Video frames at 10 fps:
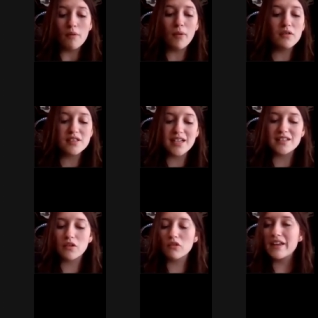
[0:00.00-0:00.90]
most
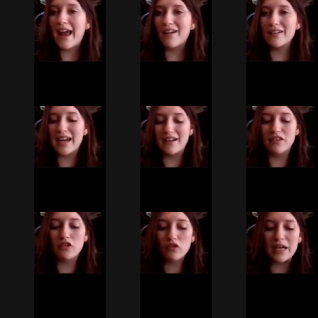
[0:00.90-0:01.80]
states only
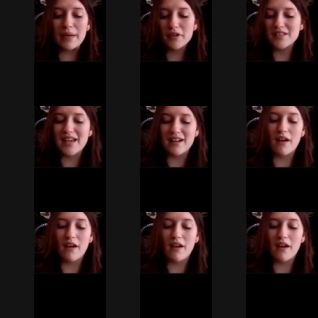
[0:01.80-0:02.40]
allocate 3%